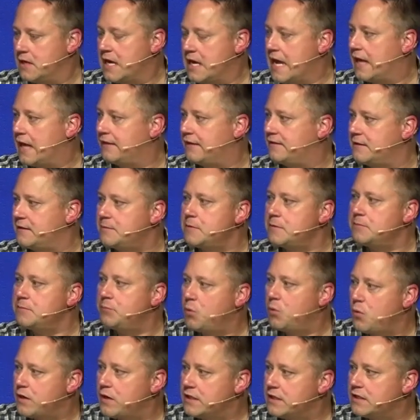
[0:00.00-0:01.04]
Has He been
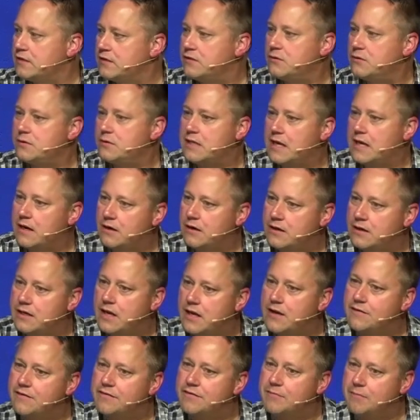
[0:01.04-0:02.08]
pointing to an area
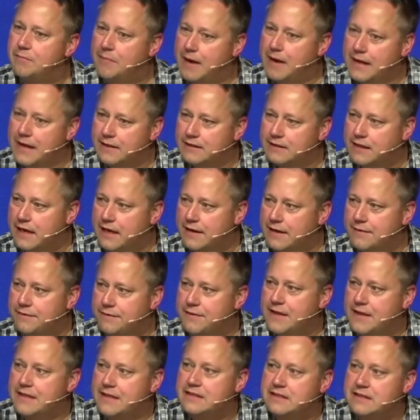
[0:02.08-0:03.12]
of my life
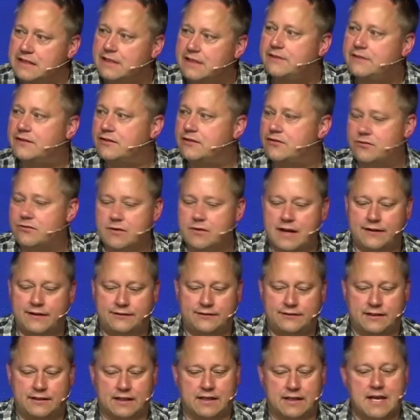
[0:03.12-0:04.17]
that needs
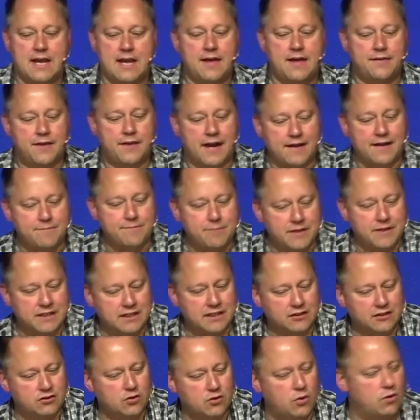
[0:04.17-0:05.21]
addressing, that I've been
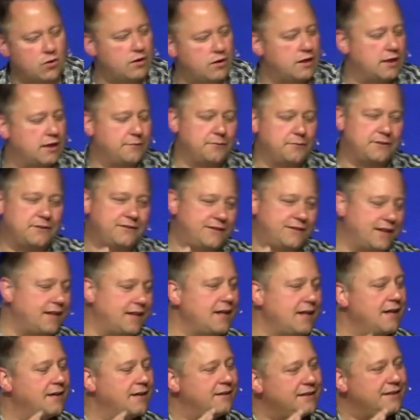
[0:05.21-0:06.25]
ignoring? And we say,
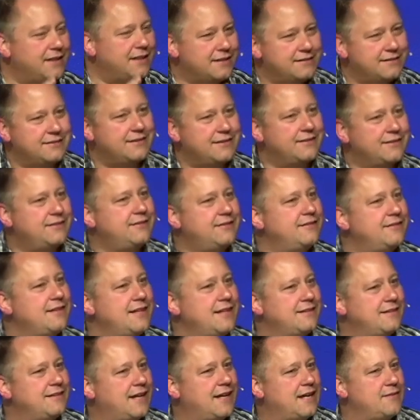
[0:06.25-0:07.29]
it's, it's
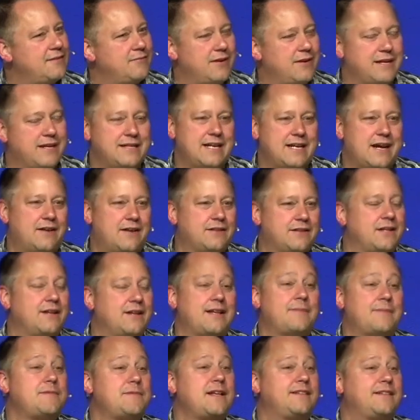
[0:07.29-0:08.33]
not time right now. You know,
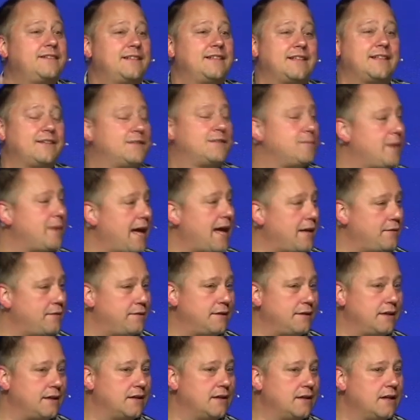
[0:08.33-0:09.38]
I'm not saying that's a bad
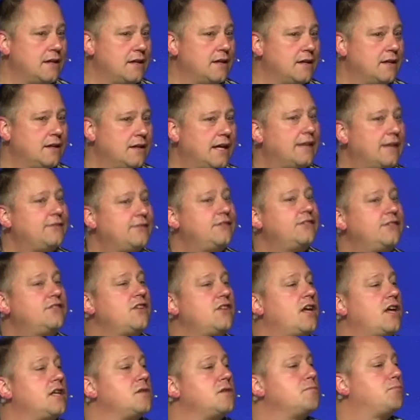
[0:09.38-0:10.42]
thing. That's just
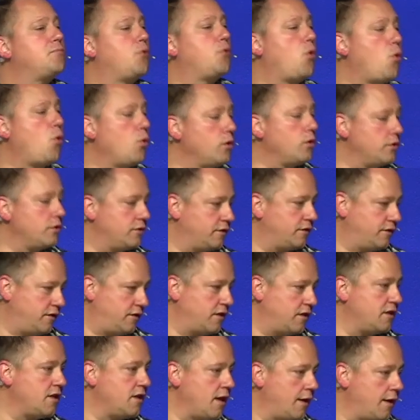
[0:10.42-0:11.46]
not important
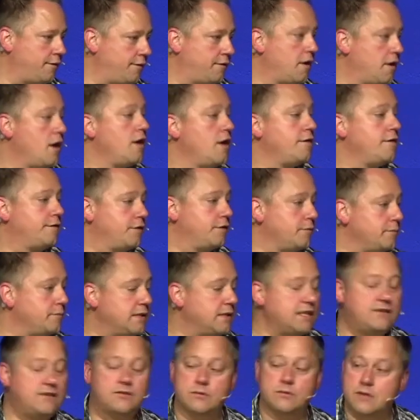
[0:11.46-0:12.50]
enough for
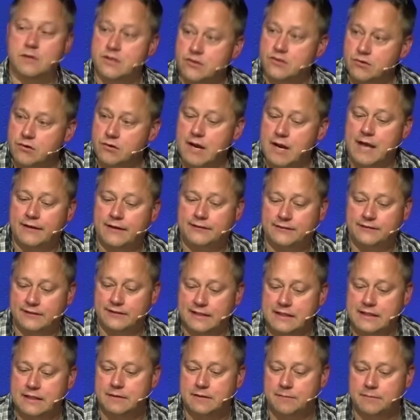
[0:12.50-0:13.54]
me to address
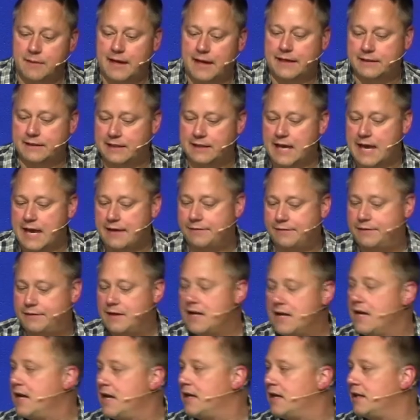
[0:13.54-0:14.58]
in my life.
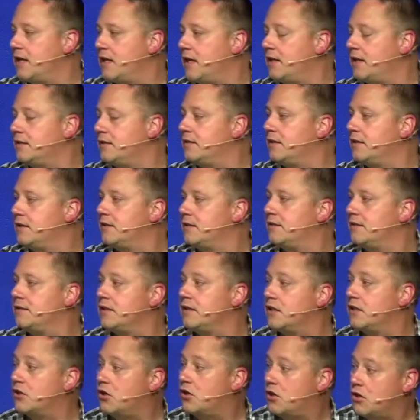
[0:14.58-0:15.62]
And, and
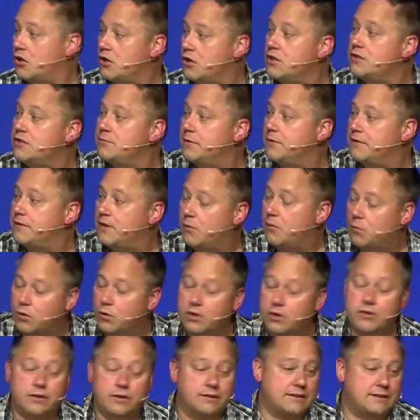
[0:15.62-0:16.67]
the encouragement that we're
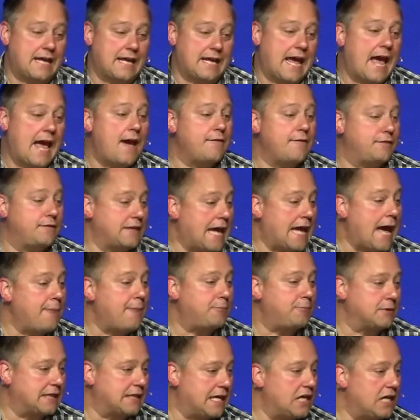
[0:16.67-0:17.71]
going to have, the
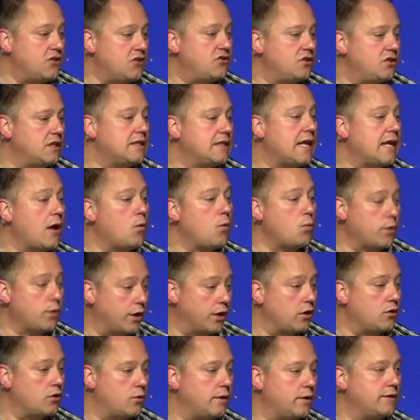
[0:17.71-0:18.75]
application that
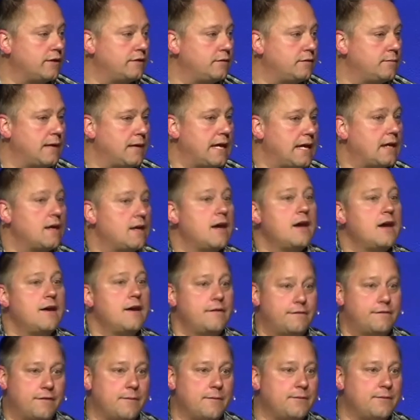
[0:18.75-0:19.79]
we're going to make
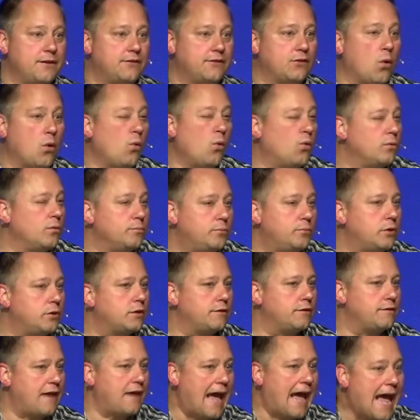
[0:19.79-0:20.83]
from this old book
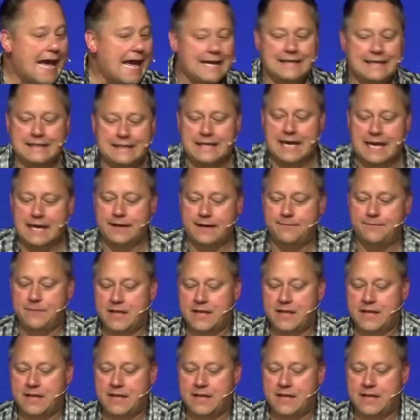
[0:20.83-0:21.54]
of Haggai